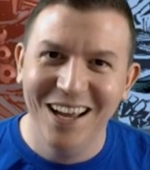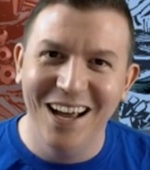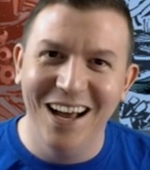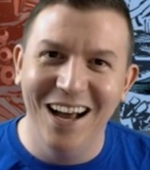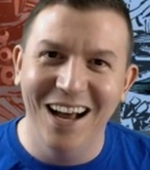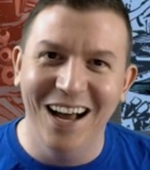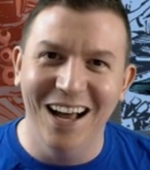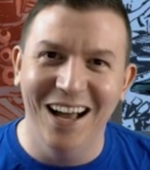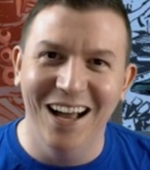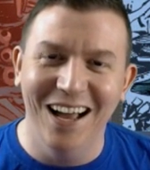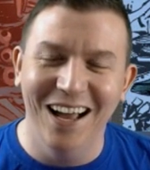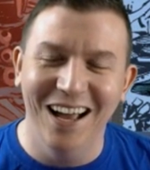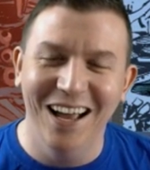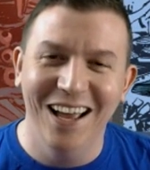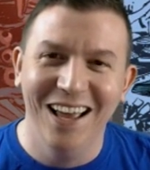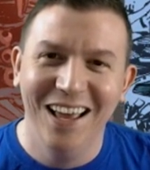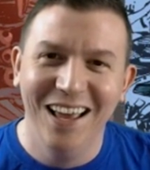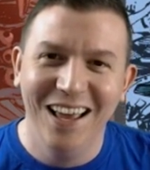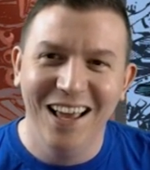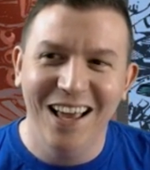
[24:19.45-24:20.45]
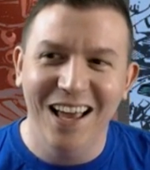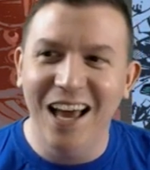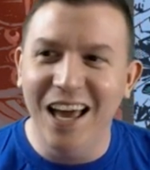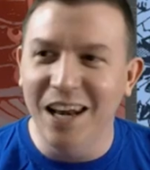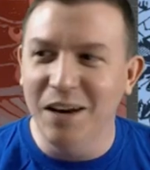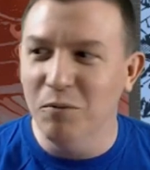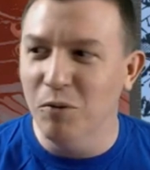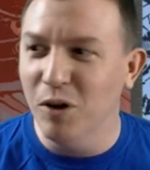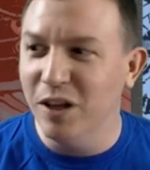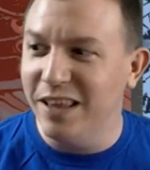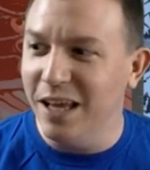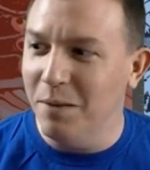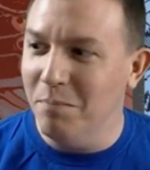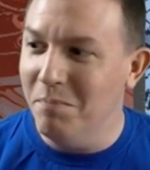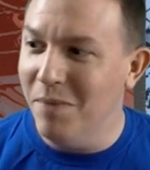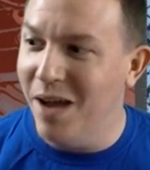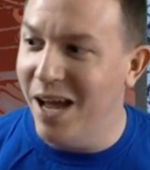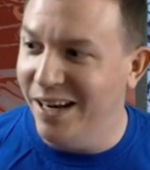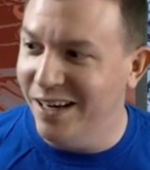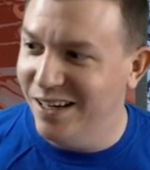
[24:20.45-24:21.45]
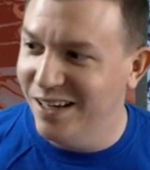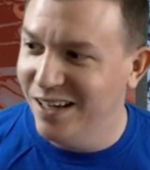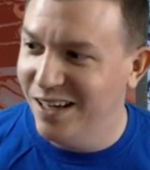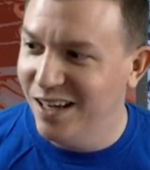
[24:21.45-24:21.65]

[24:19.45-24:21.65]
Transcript: and what they meant.